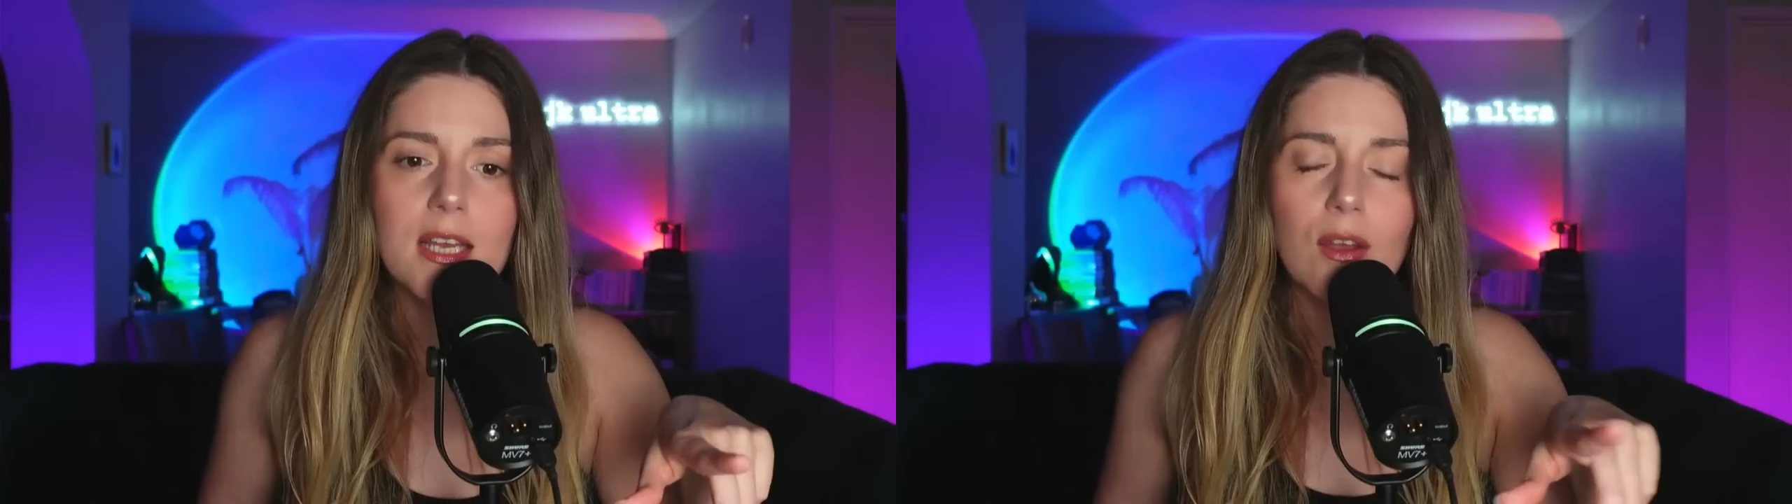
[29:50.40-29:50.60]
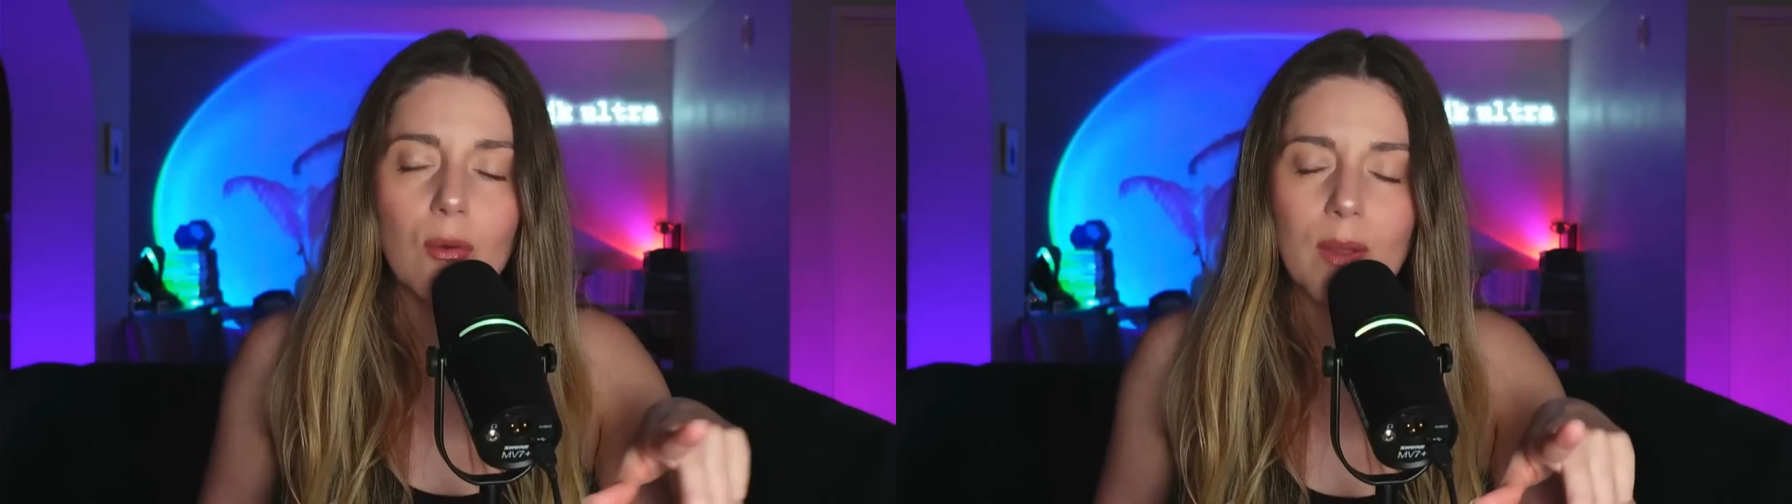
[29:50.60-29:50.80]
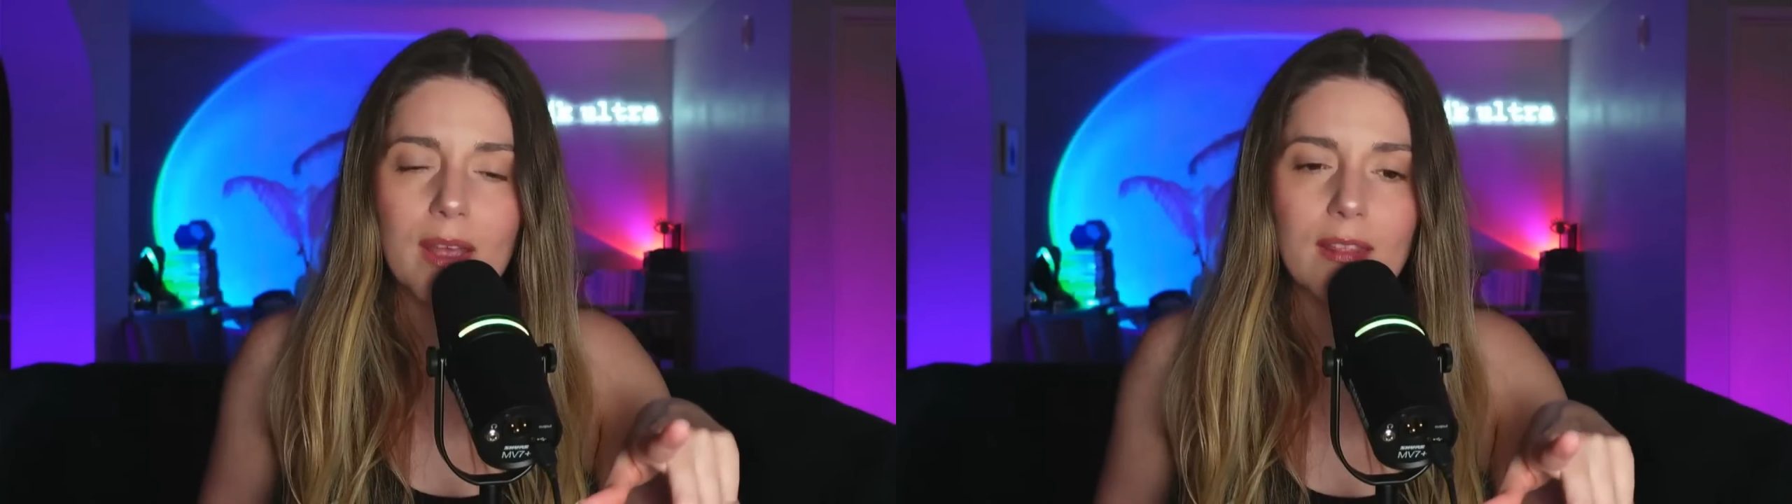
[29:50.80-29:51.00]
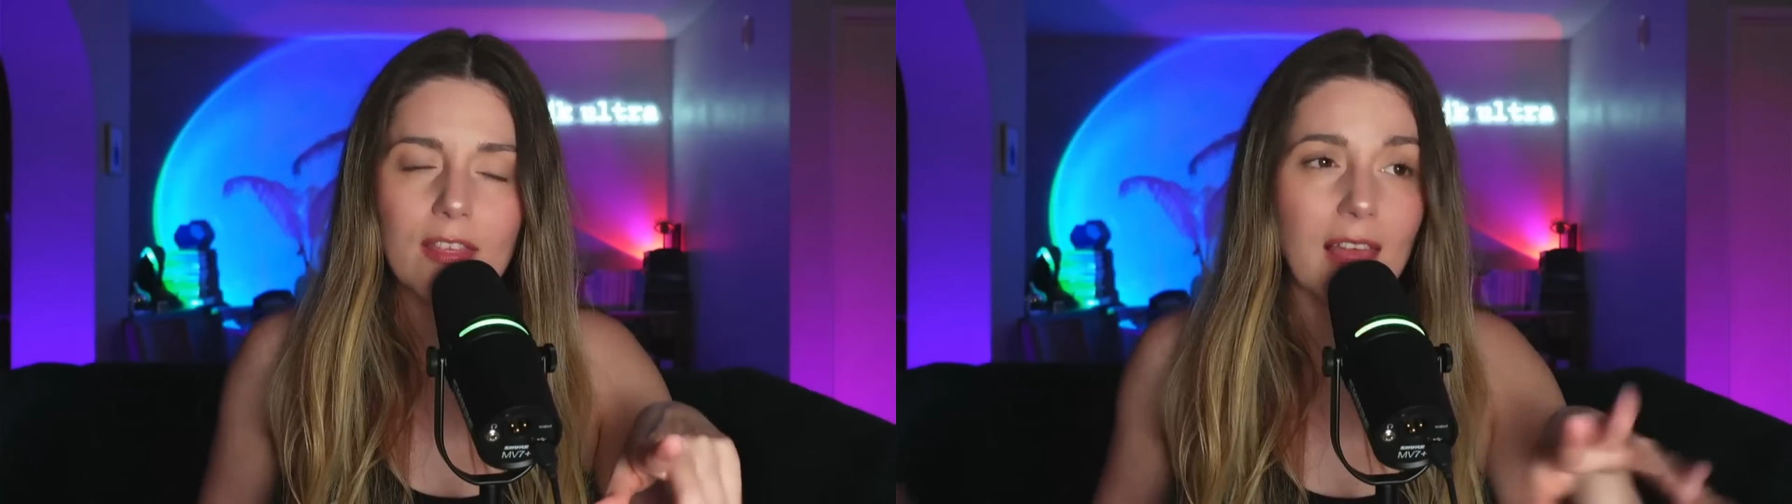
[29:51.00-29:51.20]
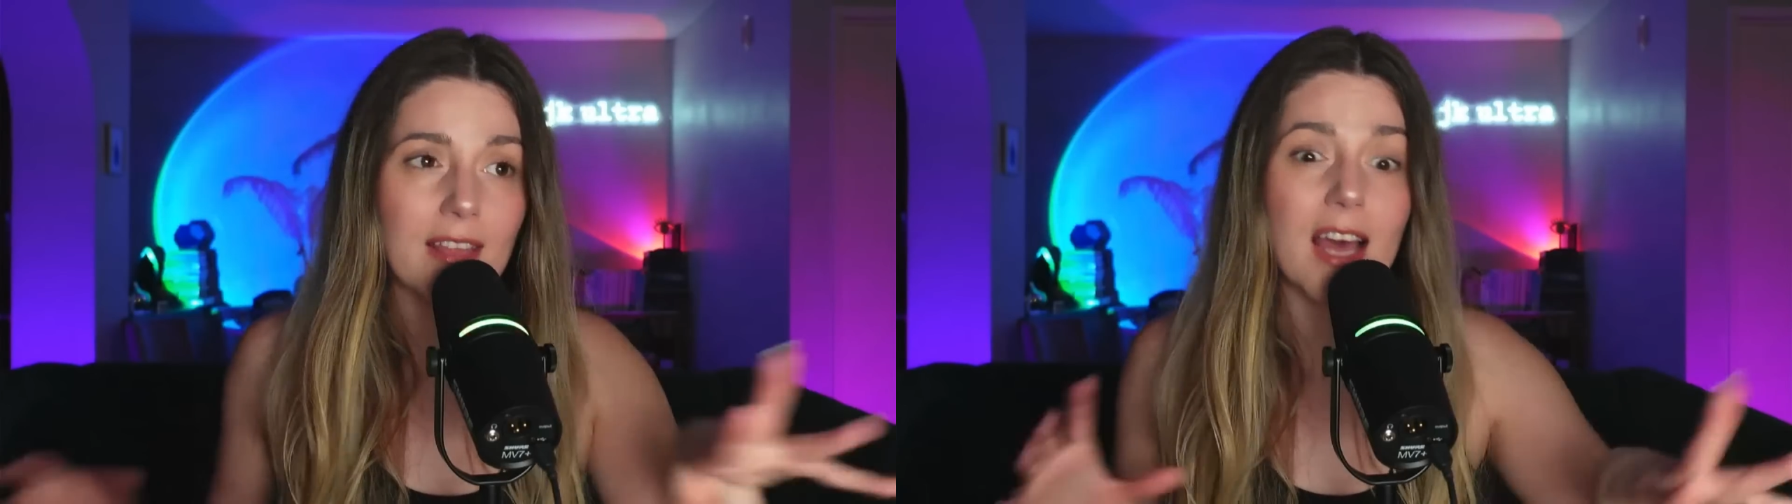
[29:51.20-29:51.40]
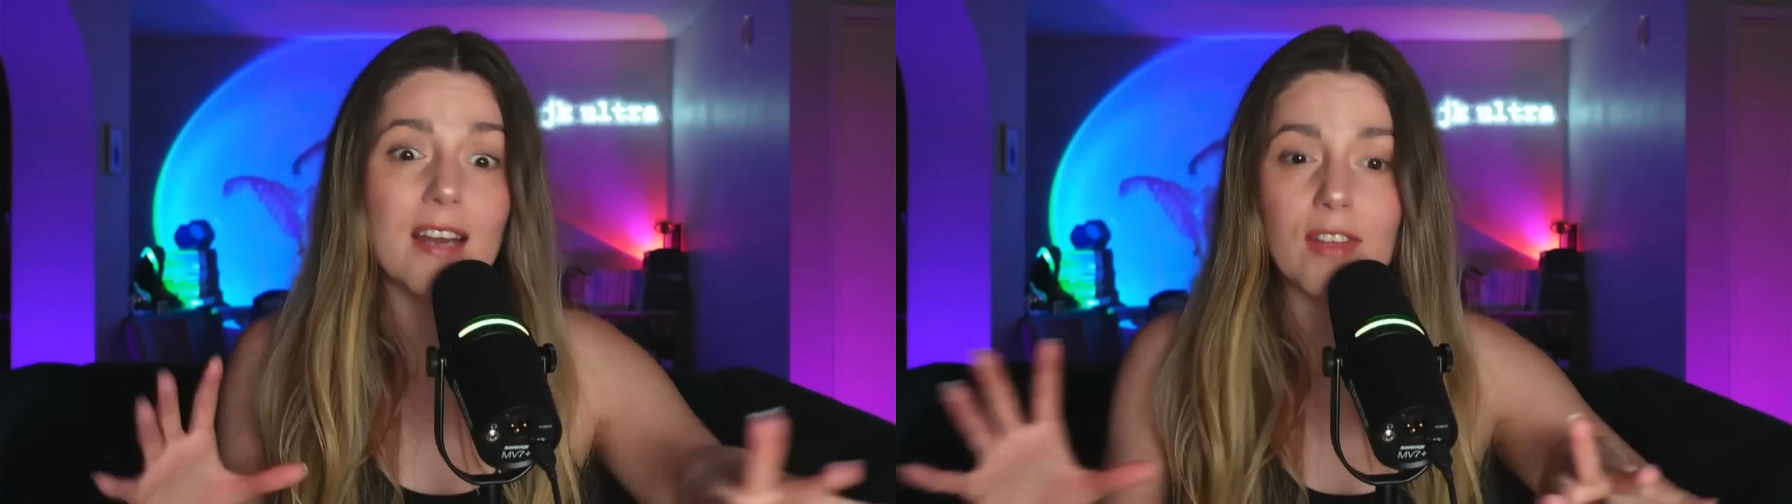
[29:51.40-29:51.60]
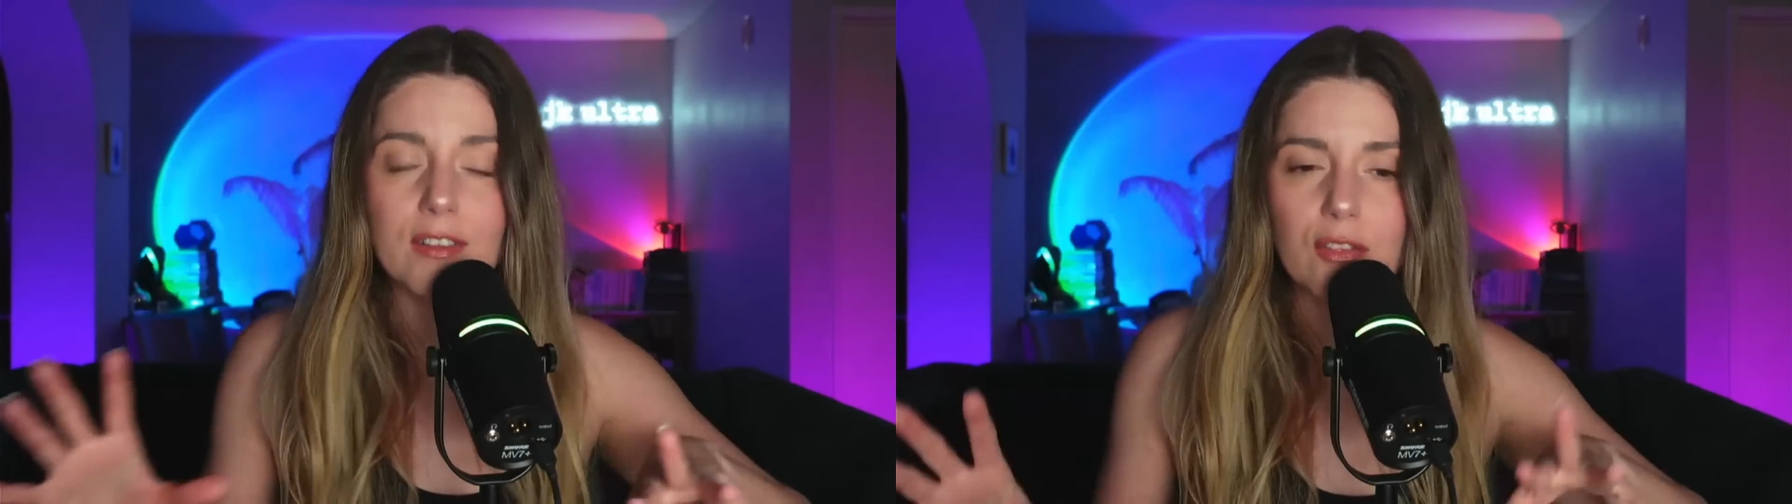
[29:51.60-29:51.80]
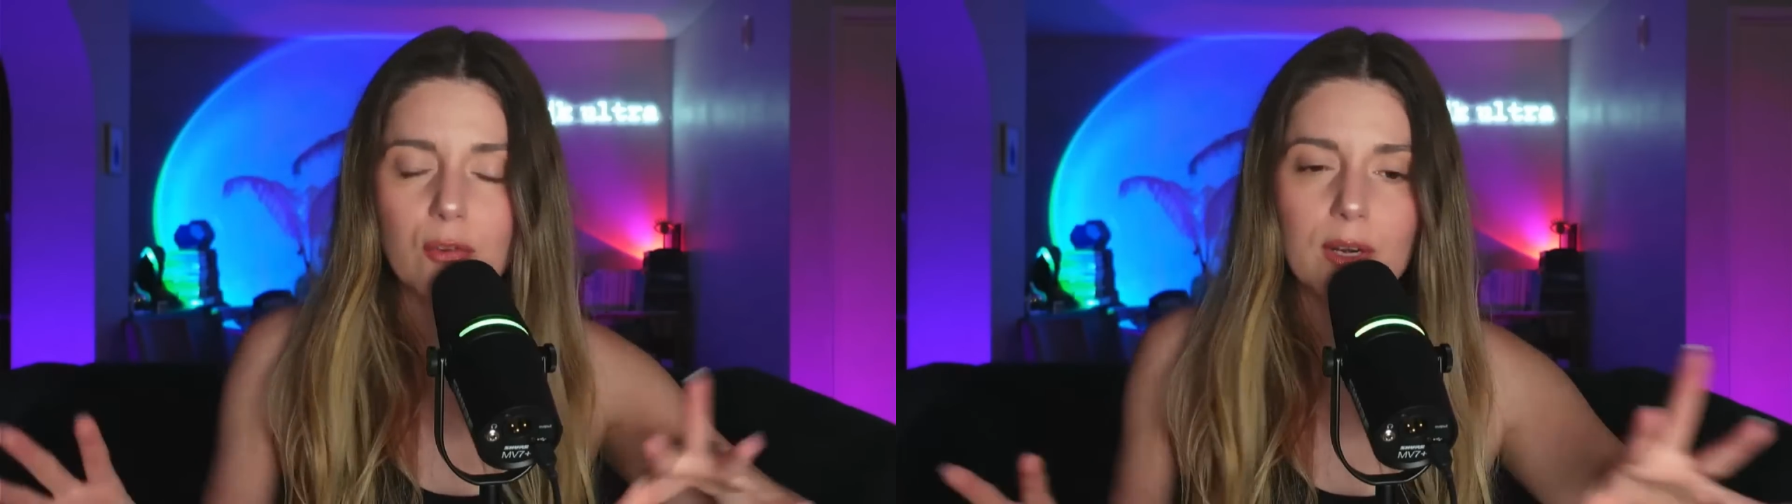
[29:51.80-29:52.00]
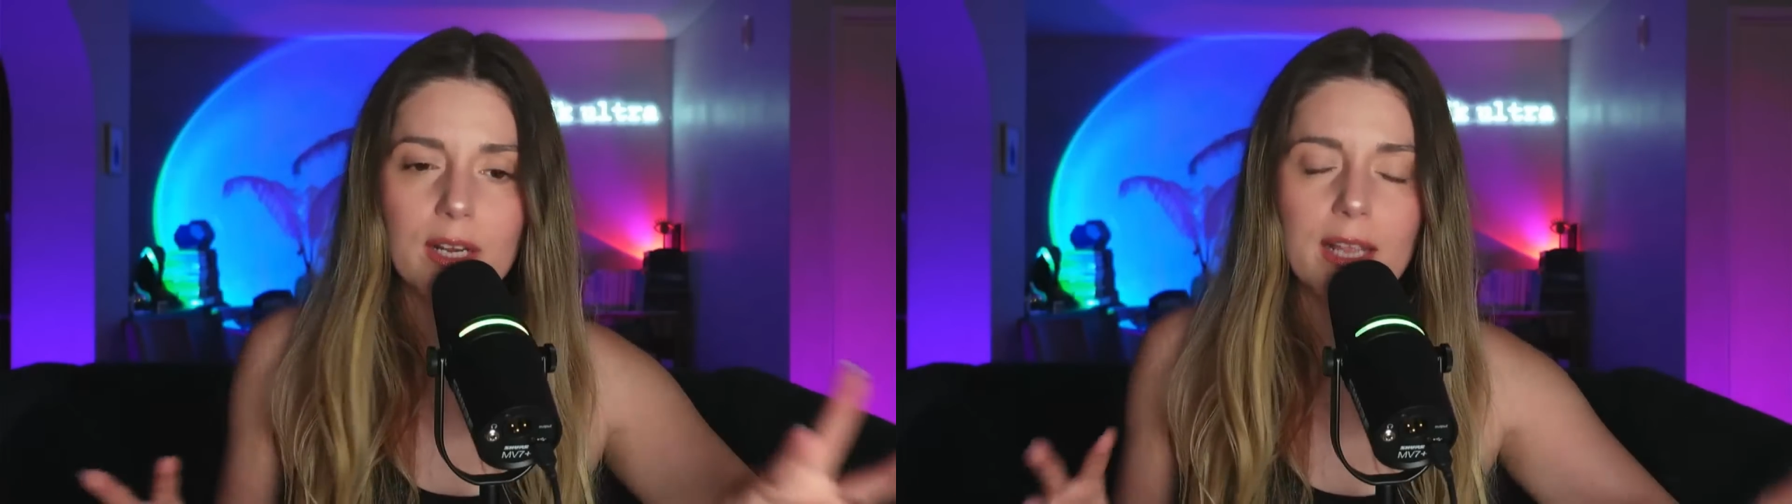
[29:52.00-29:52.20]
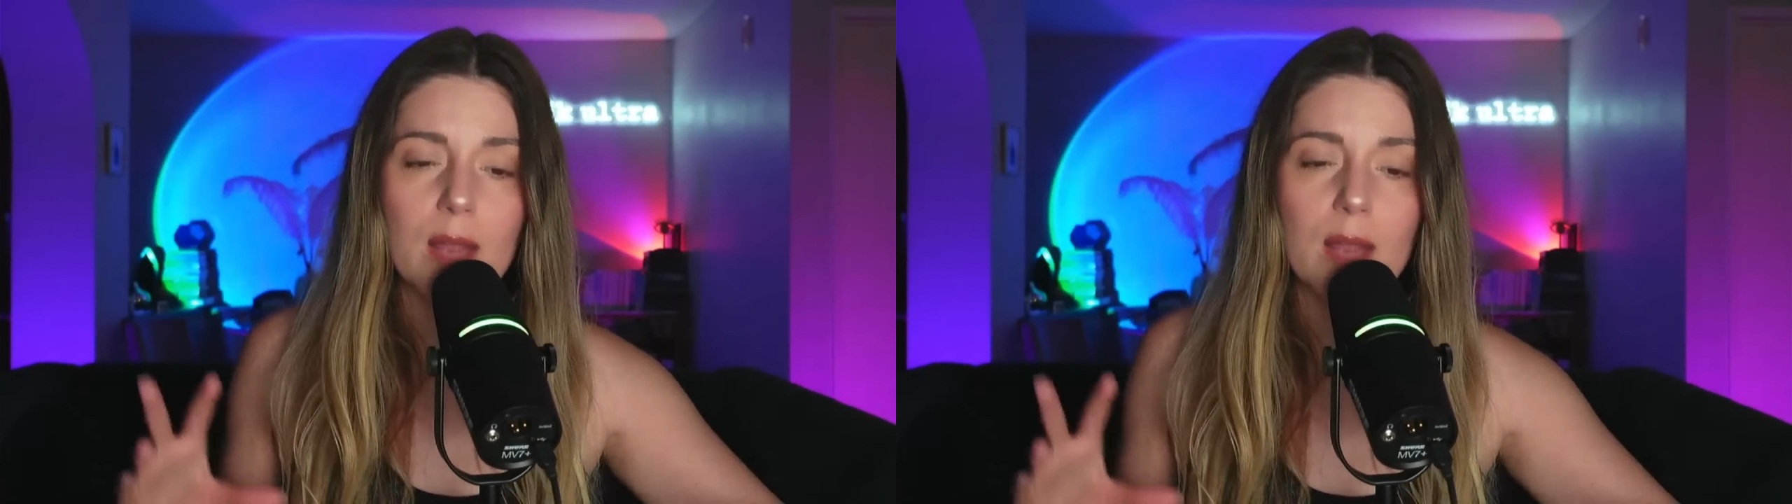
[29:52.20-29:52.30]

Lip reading: with kind of like the 3